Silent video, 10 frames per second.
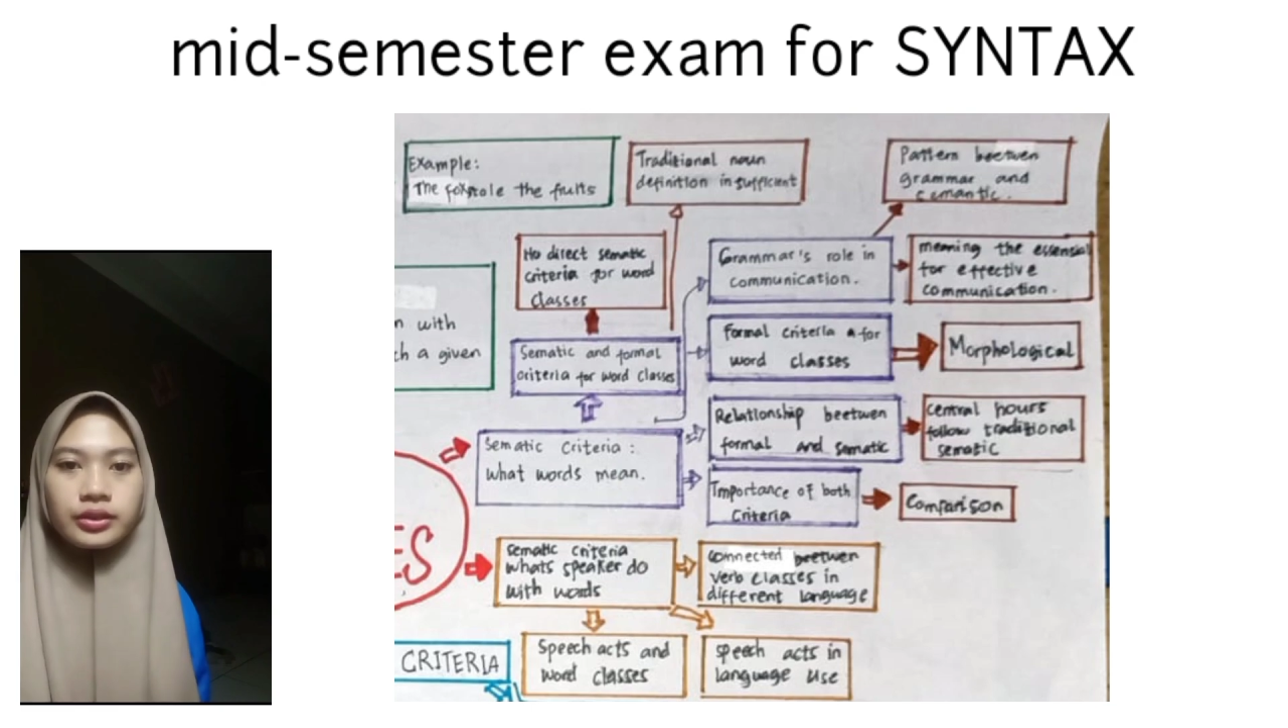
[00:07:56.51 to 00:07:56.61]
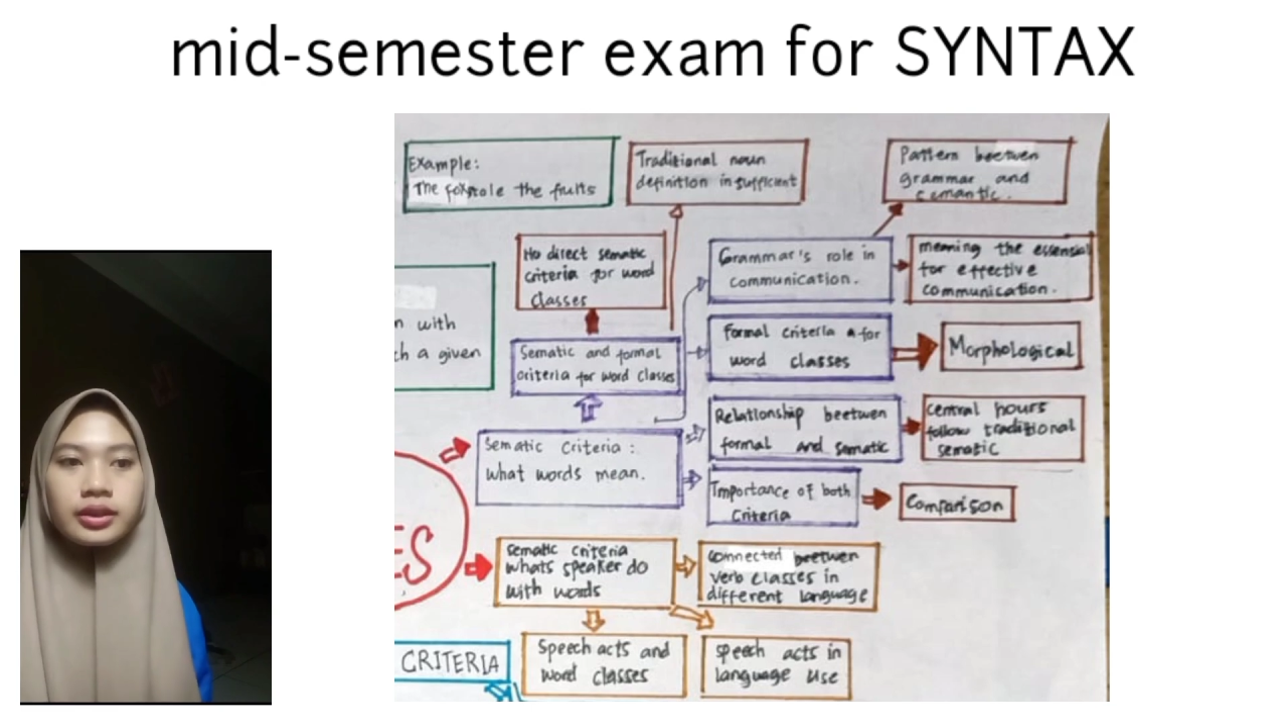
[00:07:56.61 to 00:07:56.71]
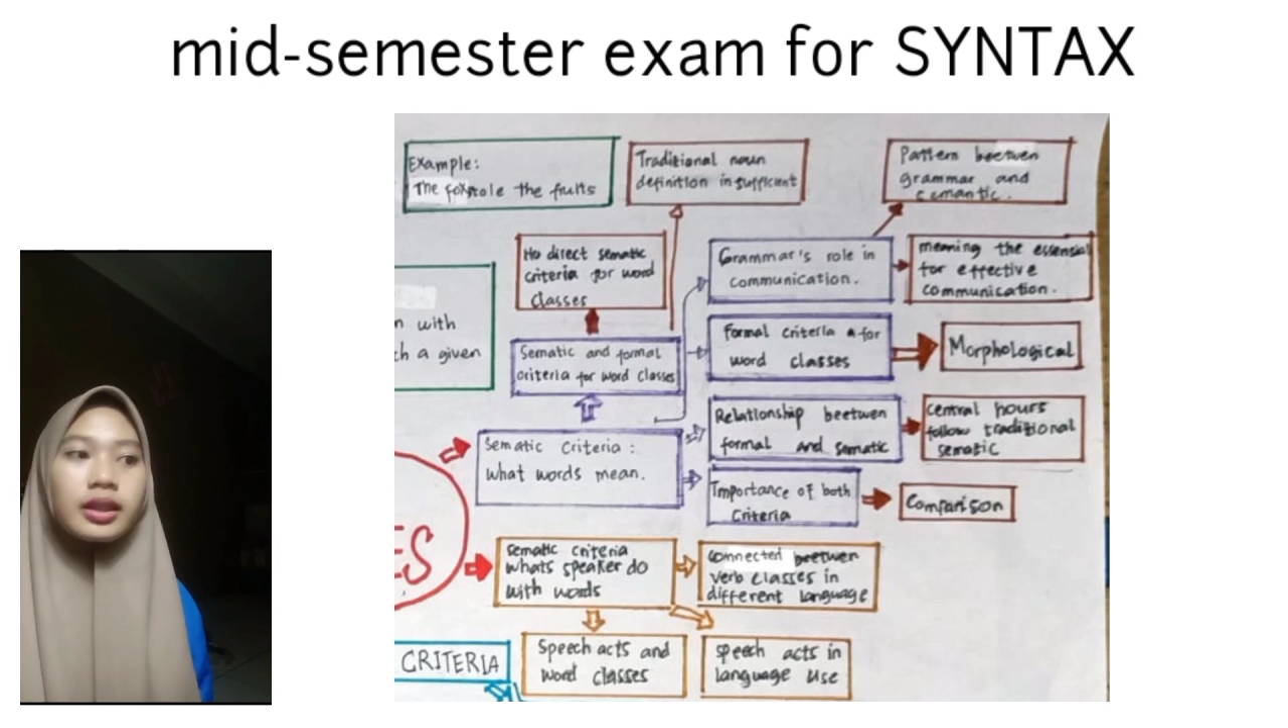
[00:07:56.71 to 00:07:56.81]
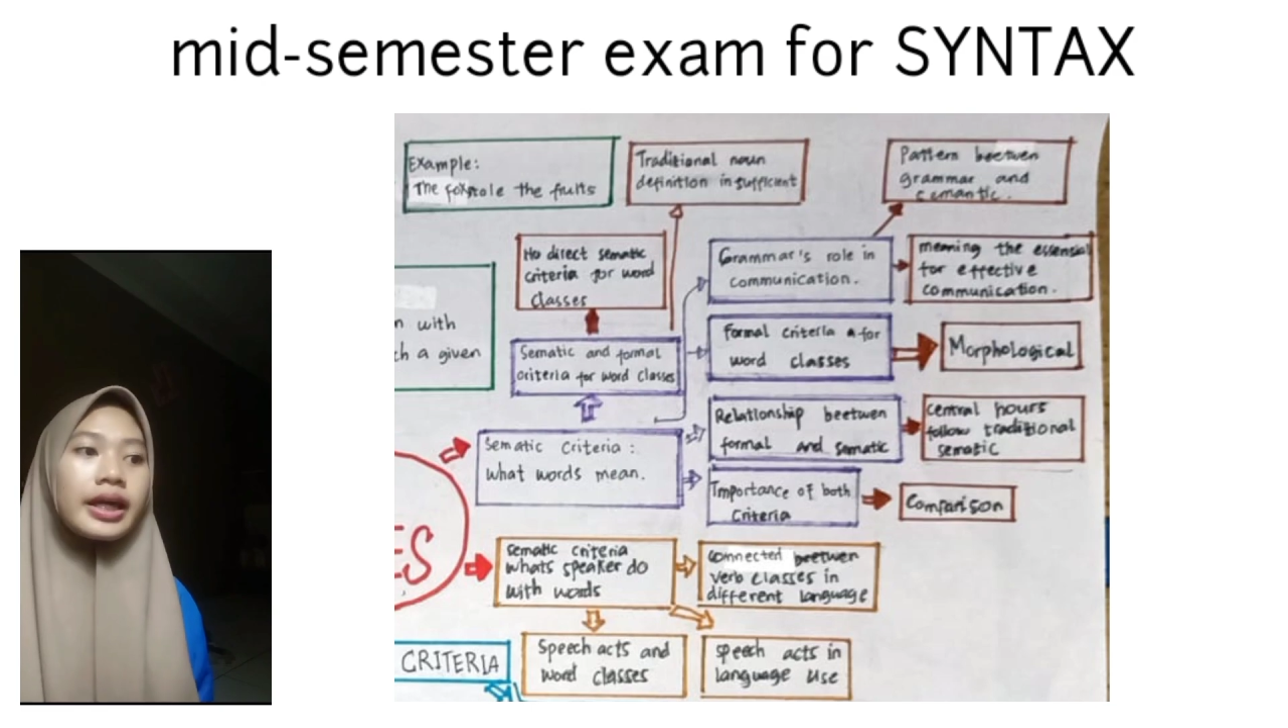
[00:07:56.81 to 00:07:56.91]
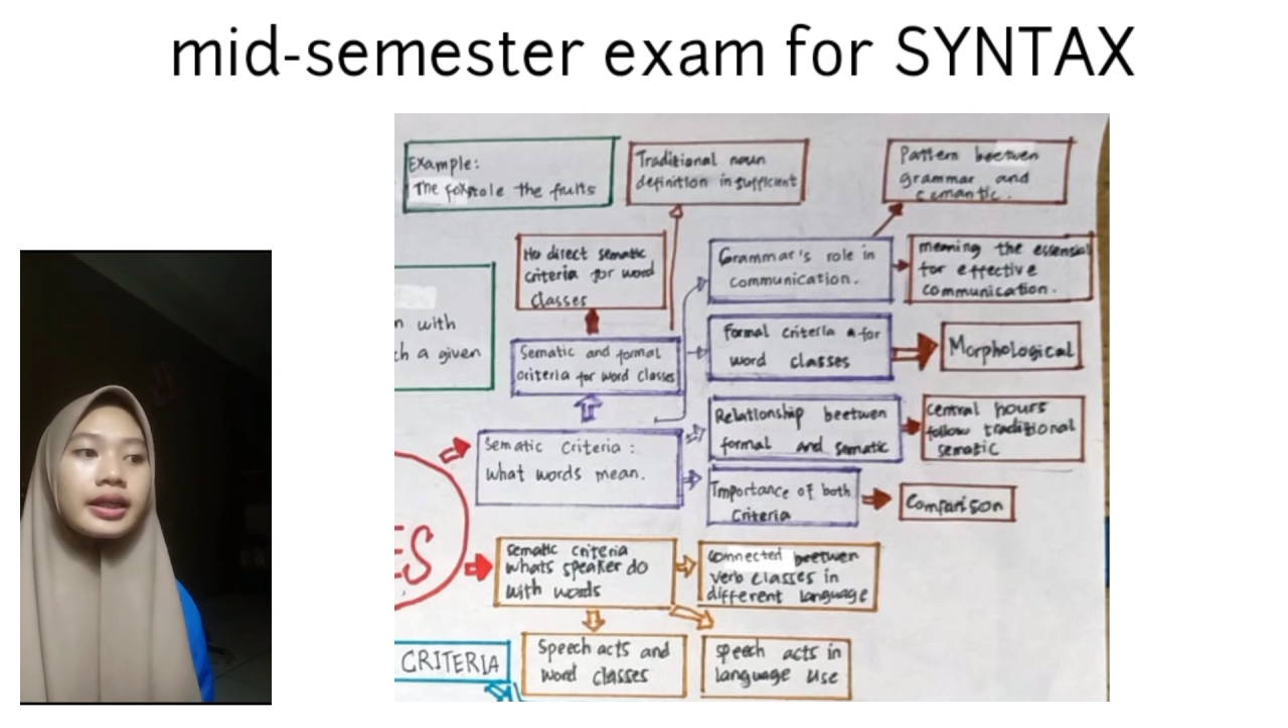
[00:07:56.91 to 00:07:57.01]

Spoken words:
like